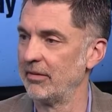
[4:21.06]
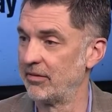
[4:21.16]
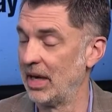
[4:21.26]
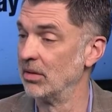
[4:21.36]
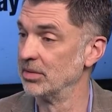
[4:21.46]

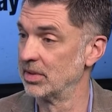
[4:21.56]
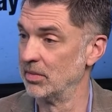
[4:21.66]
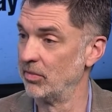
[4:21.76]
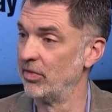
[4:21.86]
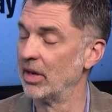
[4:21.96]
found
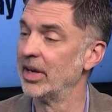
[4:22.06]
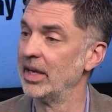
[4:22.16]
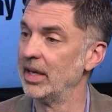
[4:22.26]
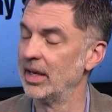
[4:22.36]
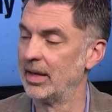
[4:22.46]
some
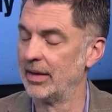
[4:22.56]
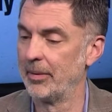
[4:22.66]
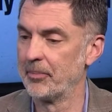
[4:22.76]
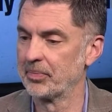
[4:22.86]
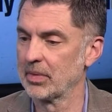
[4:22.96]
very
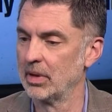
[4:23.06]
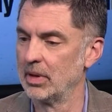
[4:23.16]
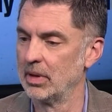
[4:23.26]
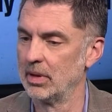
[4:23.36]
um, uh,